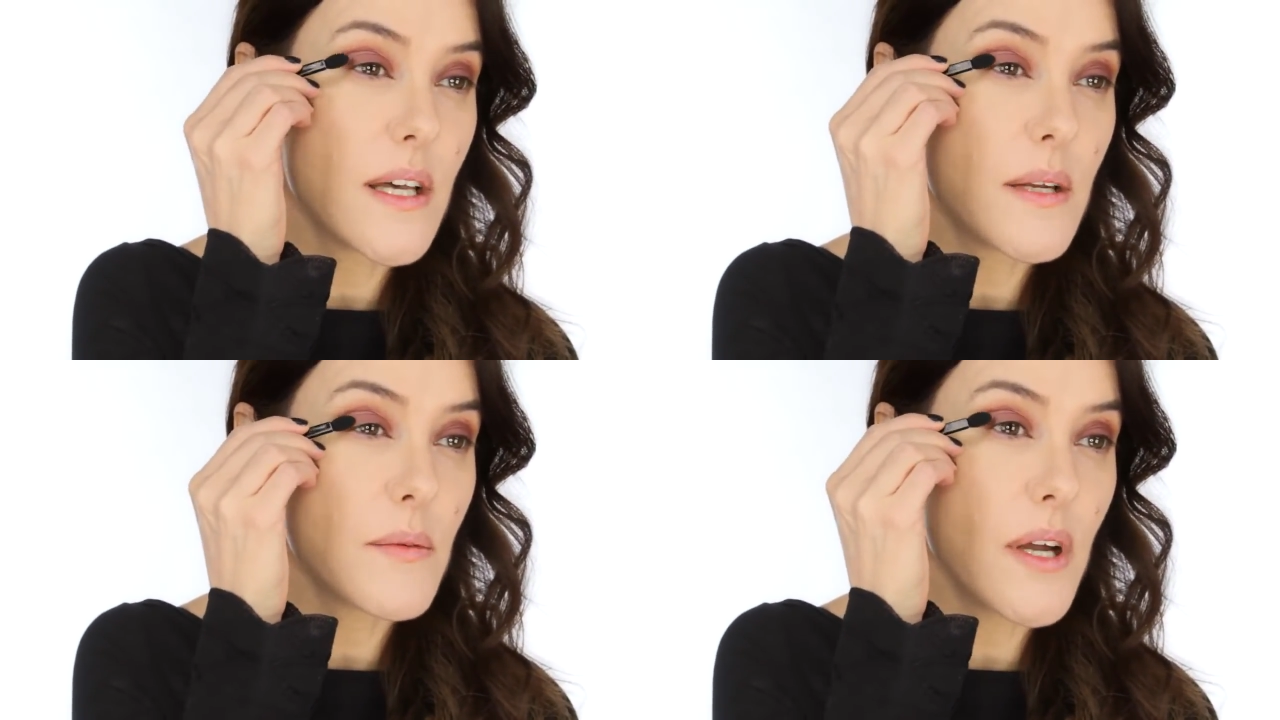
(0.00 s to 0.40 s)

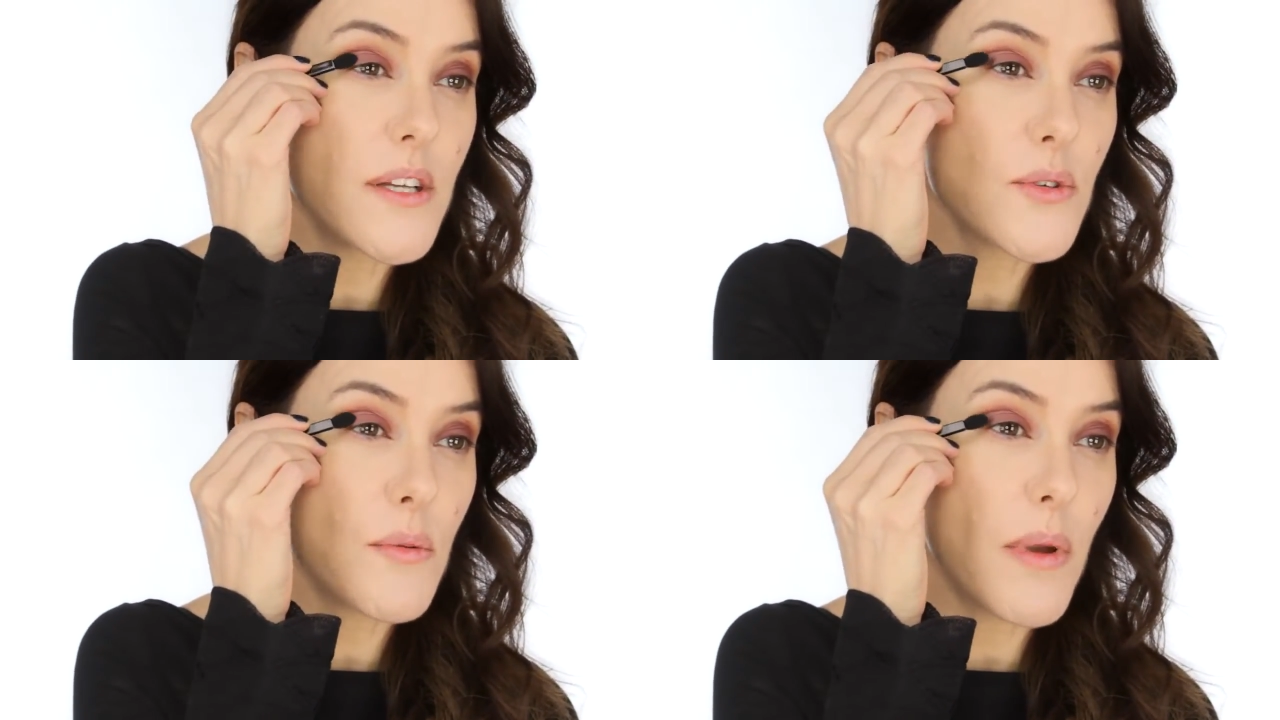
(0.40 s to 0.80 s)
I'm
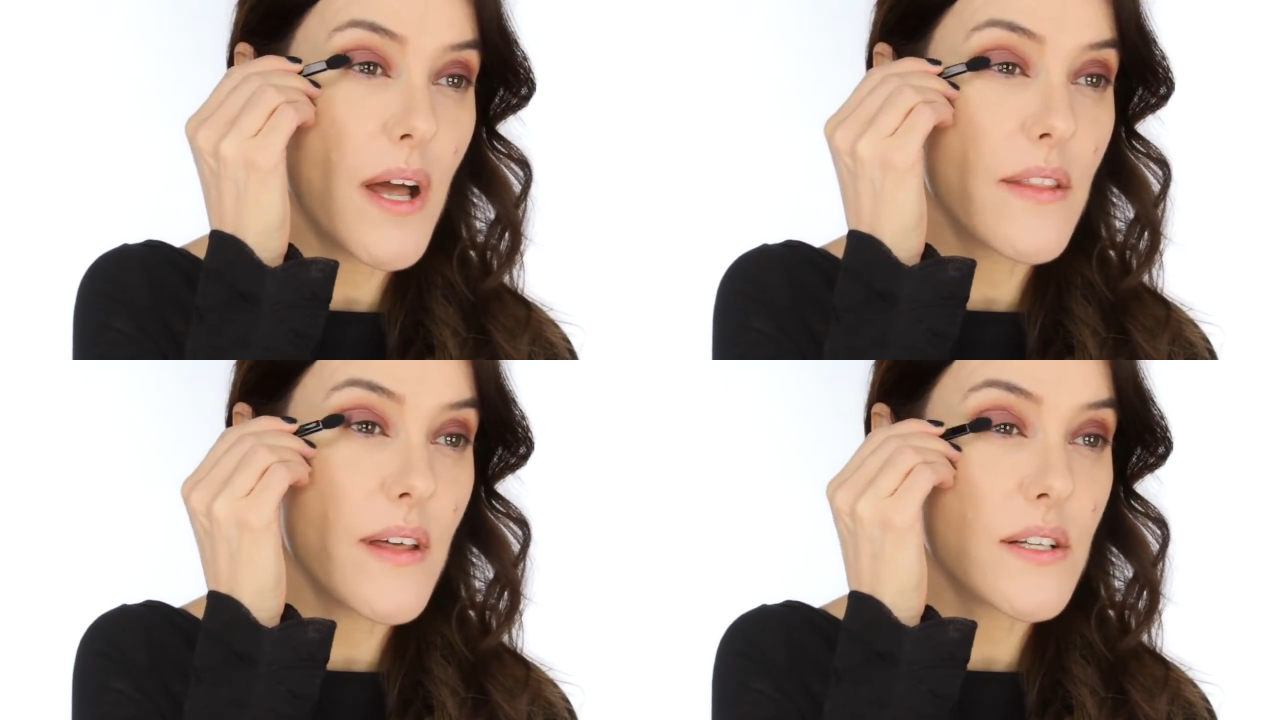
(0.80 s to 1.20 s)
going to
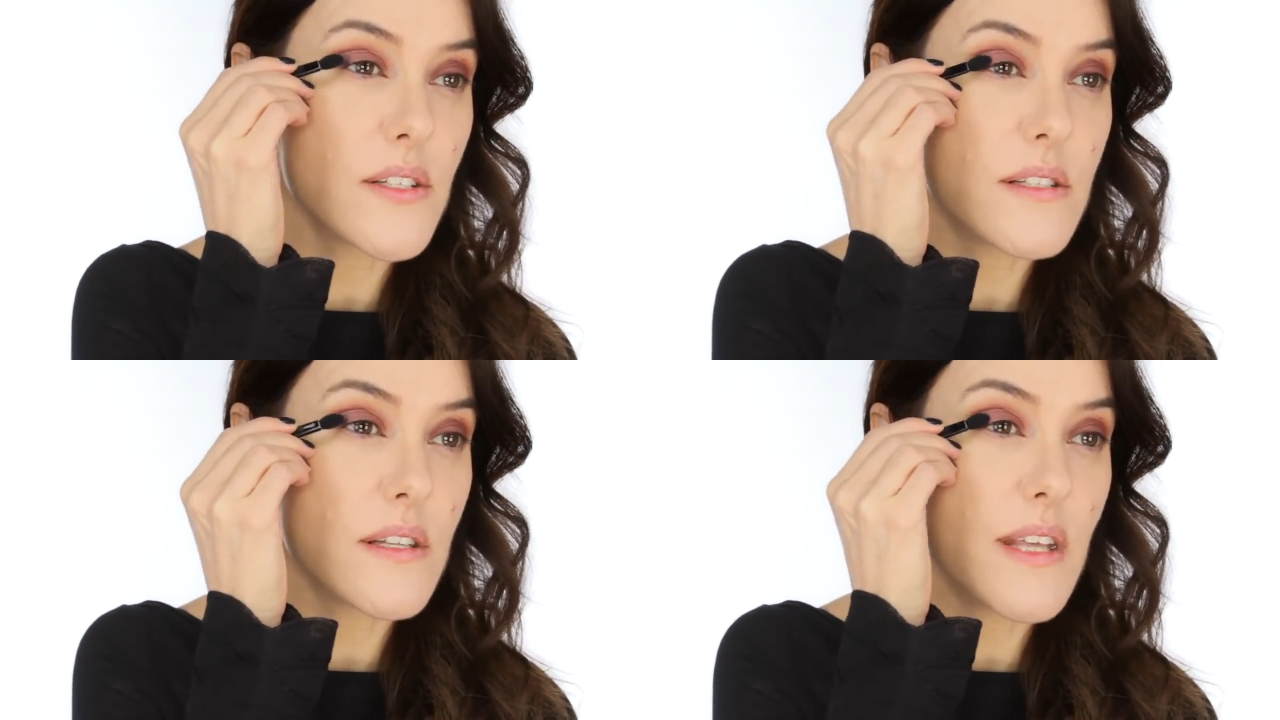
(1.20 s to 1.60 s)
apply that
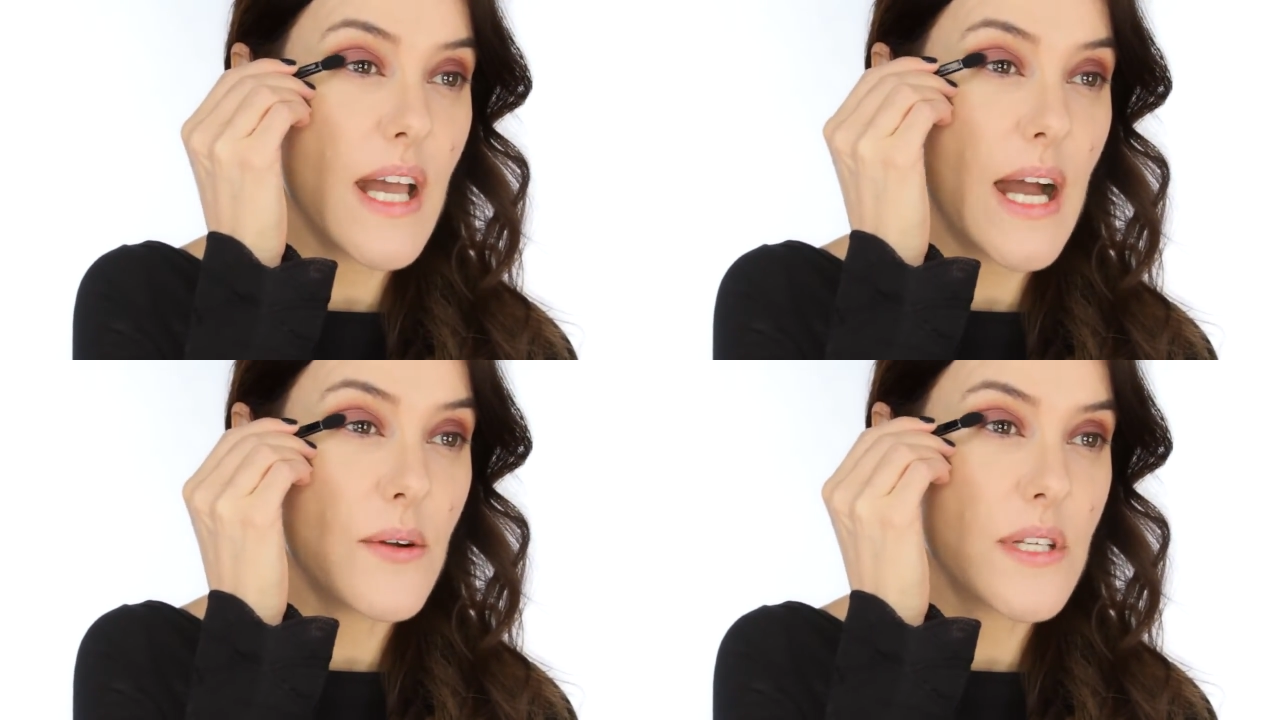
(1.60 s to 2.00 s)
just at
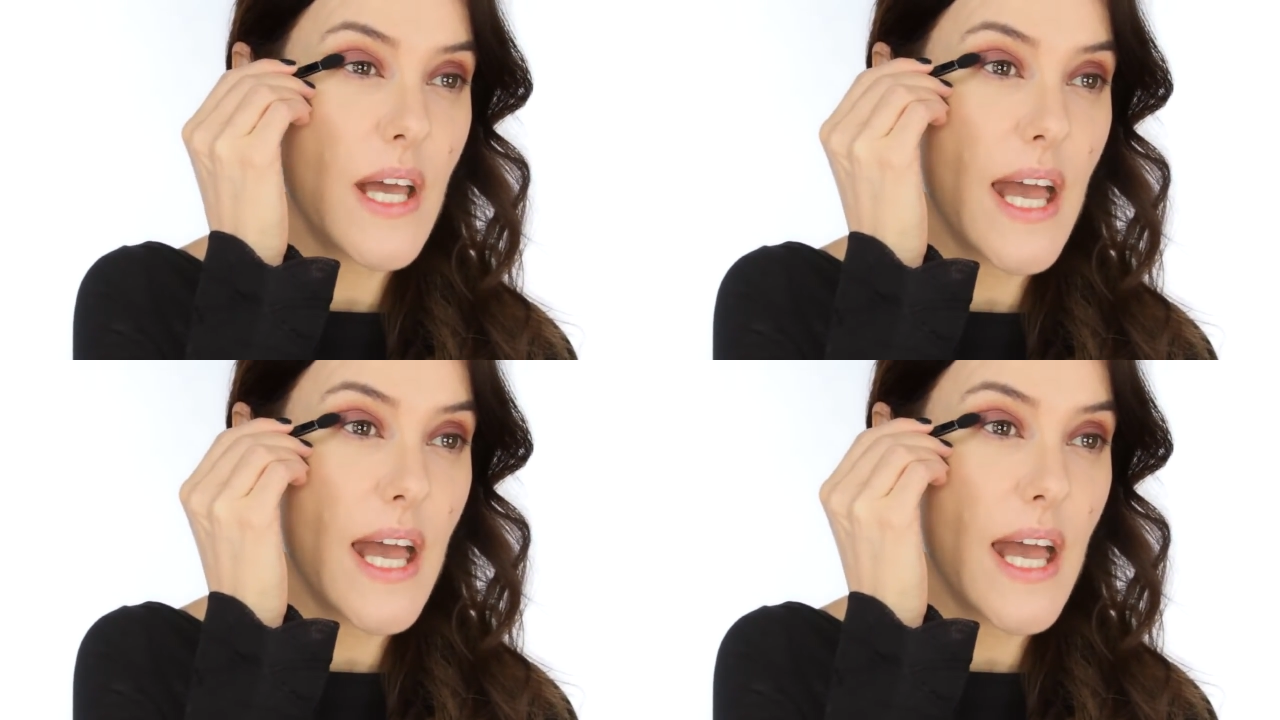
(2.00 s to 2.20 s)
the outer